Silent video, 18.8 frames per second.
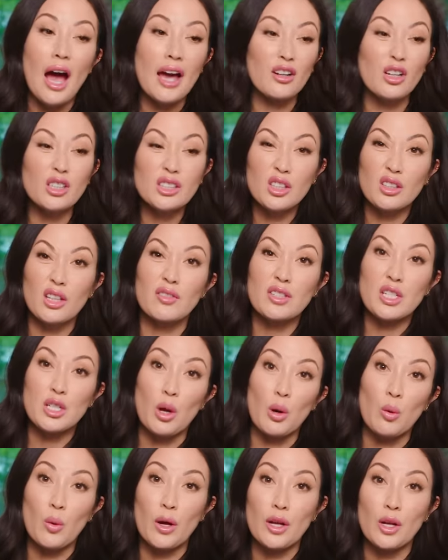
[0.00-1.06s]
I'd also love to
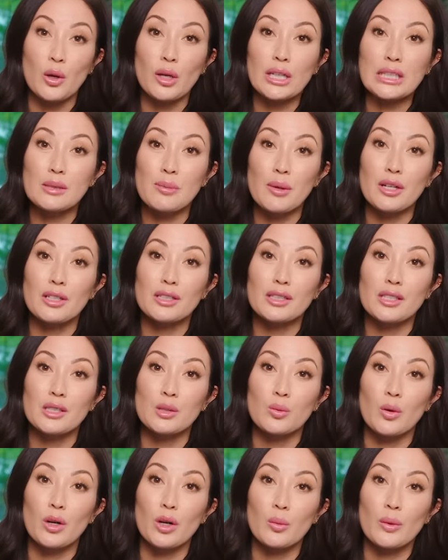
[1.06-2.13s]
know what your
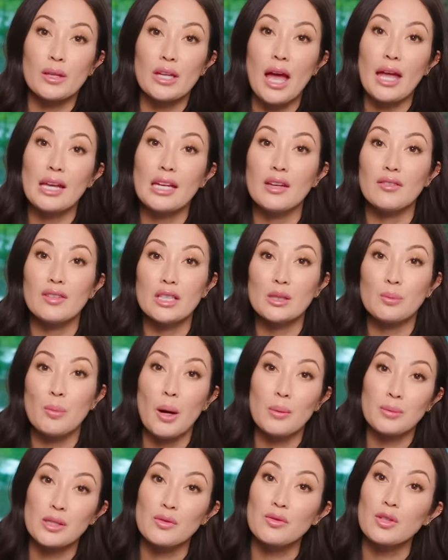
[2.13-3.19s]
experiences were with any of these
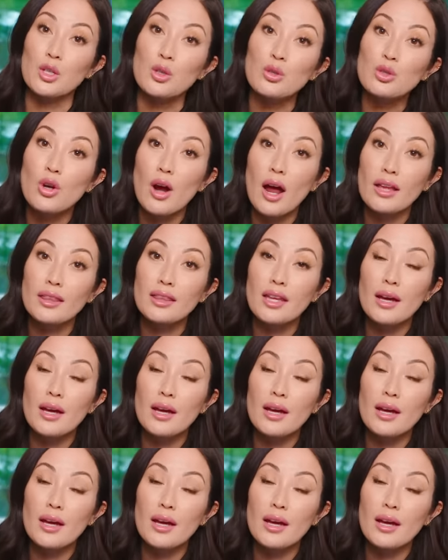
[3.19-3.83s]
pumps if you tried